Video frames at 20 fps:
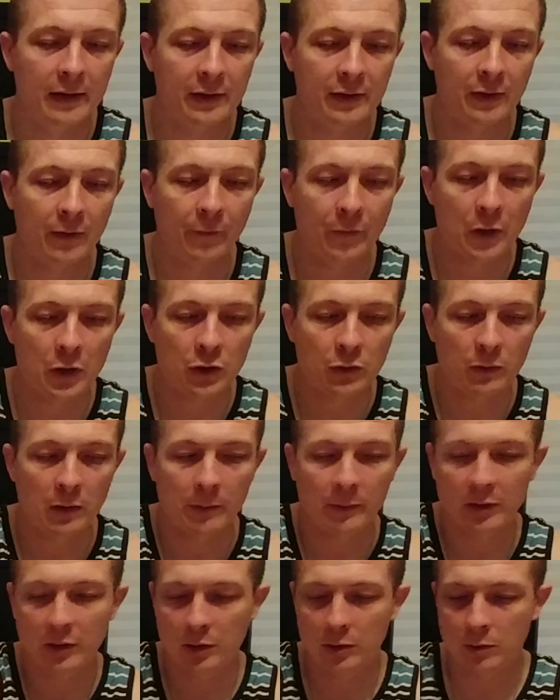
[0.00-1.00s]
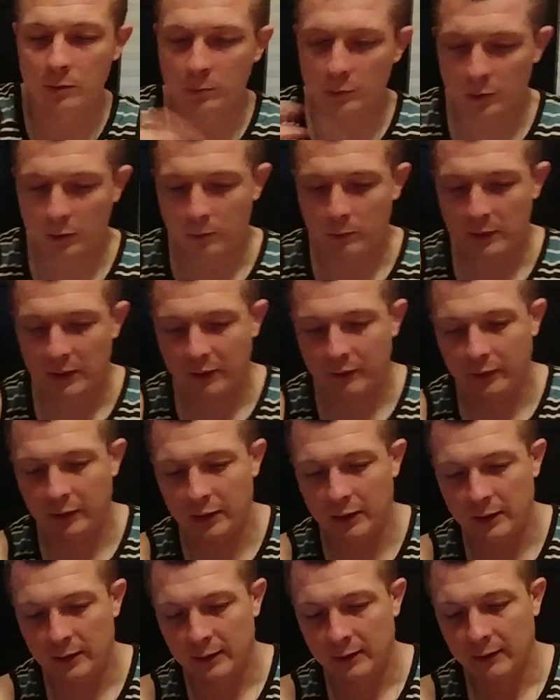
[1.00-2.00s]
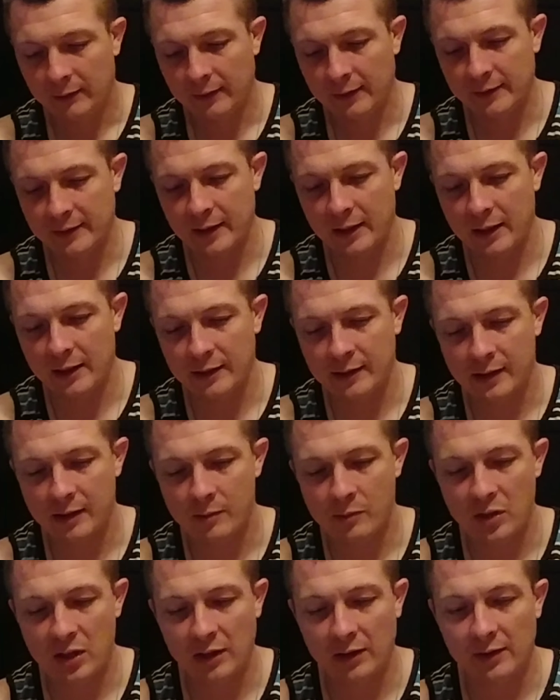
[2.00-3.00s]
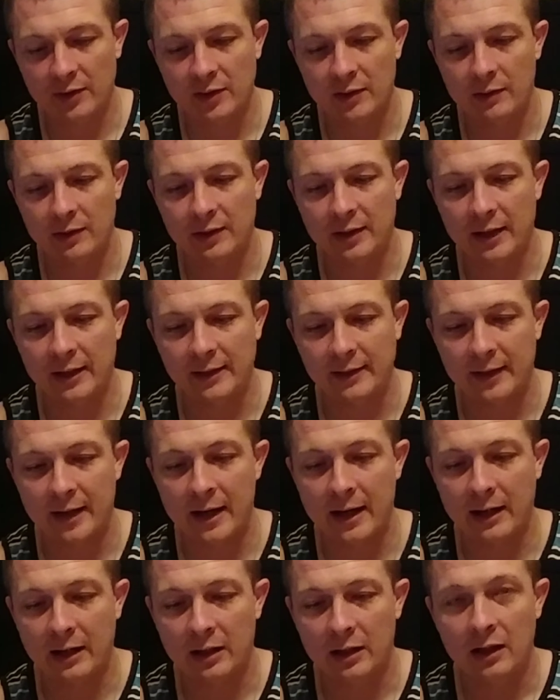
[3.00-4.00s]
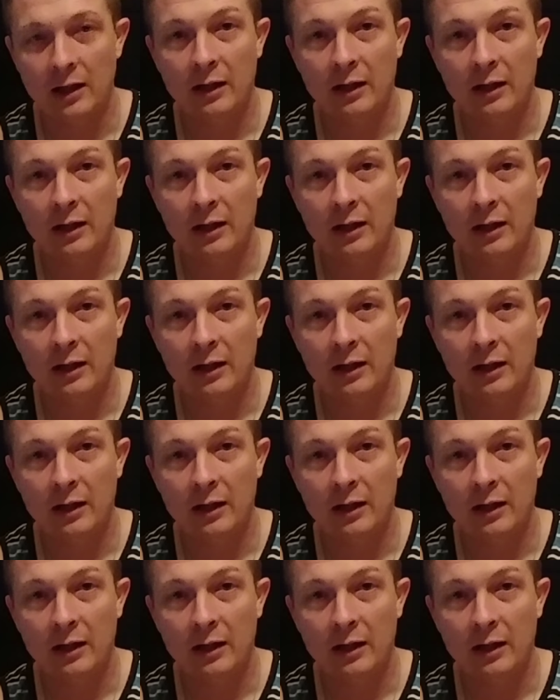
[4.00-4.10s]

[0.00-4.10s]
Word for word: So first, what I'm gonna do real quickly, let's get into the meat. Let's see what it tastes like.